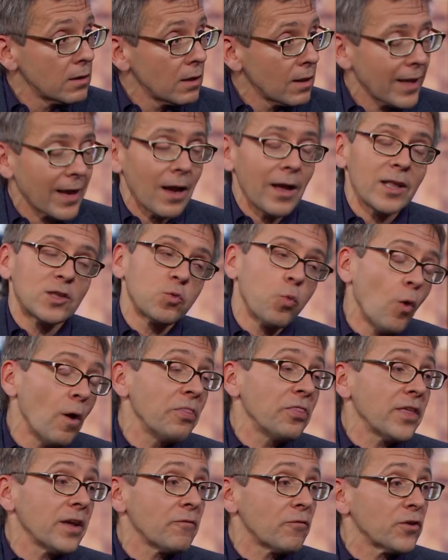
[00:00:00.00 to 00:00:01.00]
Like, it's
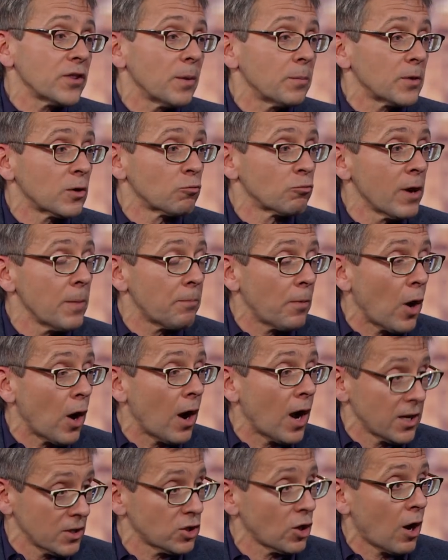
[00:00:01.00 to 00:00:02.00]
one thing for them to rip
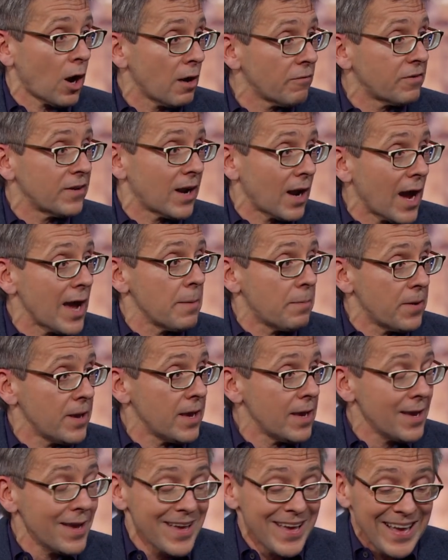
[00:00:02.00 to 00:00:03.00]
us off in IP.